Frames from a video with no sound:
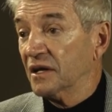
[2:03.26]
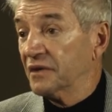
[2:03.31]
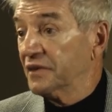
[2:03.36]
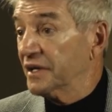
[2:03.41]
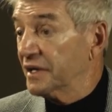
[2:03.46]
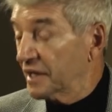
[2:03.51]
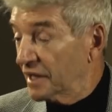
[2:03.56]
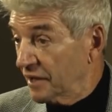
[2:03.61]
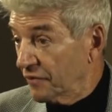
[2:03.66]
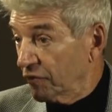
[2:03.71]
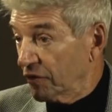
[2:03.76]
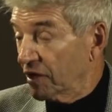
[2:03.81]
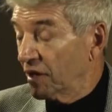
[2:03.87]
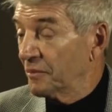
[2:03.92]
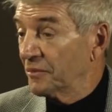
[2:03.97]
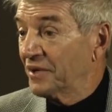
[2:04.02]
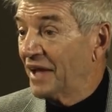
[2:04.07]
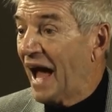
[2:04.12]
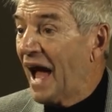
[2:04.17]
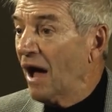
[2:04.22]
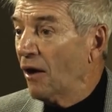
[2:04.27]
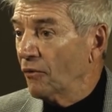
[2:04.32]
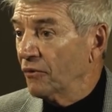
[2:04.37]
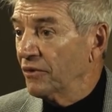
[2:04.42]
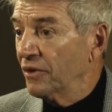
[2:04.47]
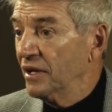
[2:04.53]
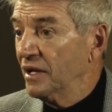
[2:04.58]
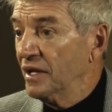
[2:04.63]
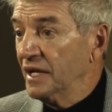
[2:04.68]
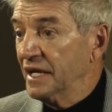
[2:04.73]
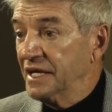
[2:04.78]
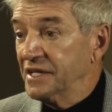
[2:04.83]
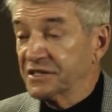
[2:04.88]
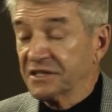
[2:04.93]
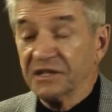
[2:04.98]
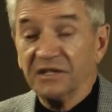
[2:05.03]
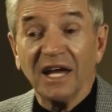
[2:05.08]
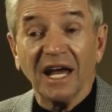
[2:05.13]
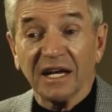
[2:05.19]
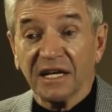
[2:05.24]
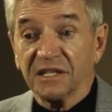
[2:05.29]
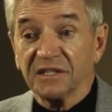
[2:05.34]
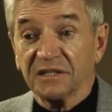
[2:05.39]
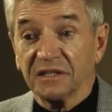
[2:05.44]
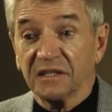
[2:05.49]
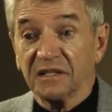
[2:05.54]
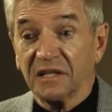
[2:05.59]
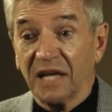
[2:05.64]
did it ever come down? He said, yeah, because,